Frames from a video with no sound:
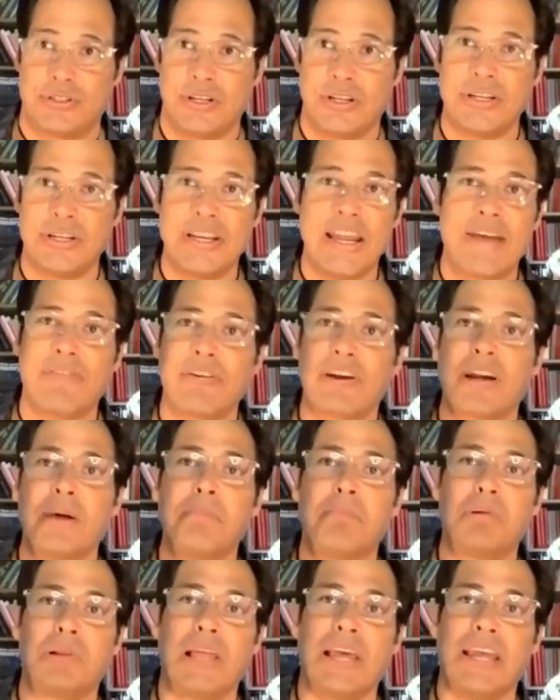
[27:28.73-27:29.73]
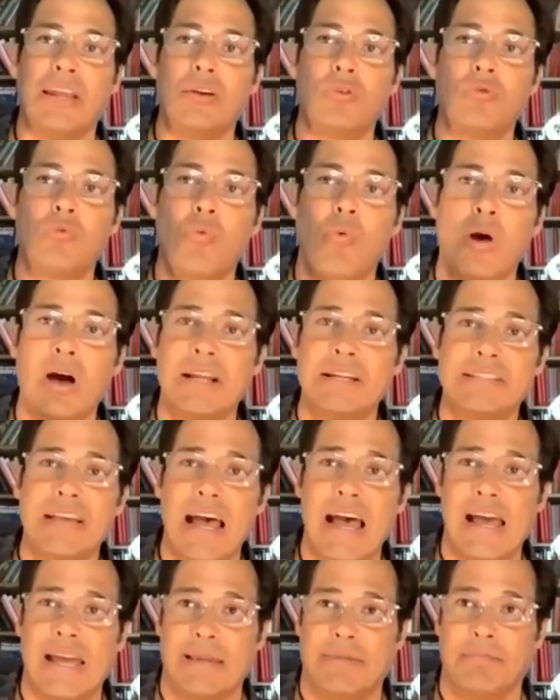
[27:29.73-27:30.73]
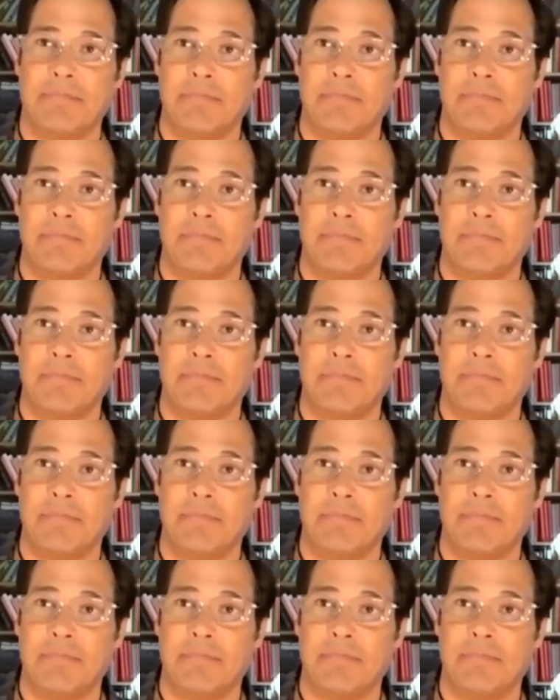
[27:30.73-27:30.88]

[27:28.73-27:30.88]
Never complained one time.